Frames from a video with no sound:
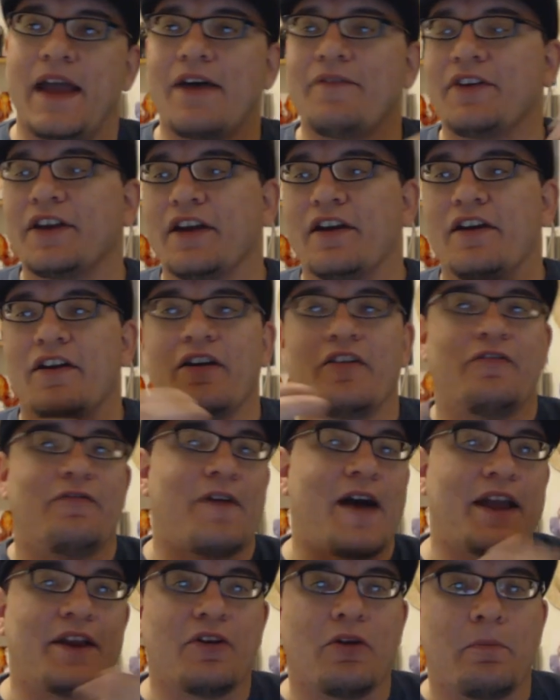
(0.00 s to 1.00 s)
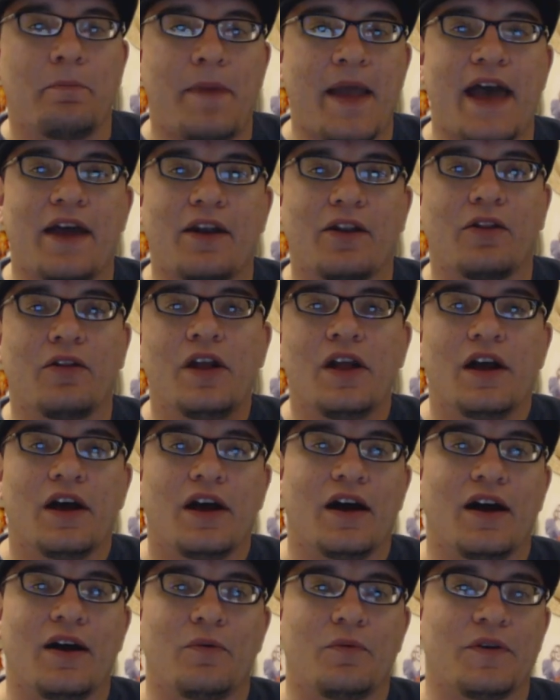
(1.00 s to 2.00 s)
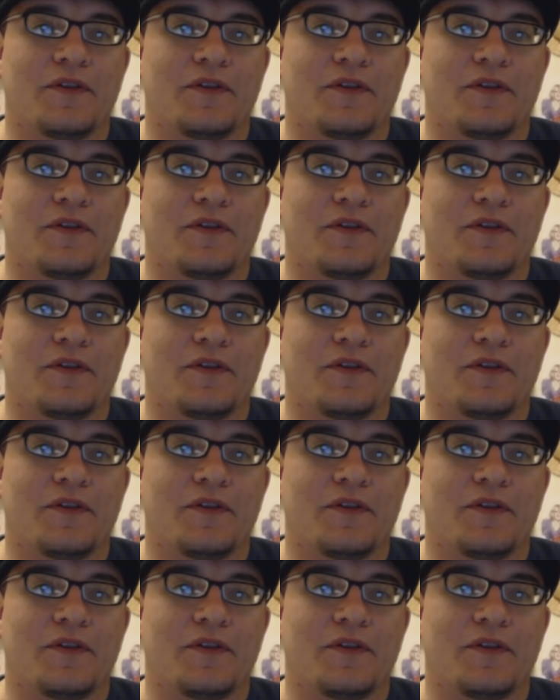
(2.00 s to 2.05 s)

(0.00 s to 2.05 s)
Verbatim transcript: having a, a final battle uh,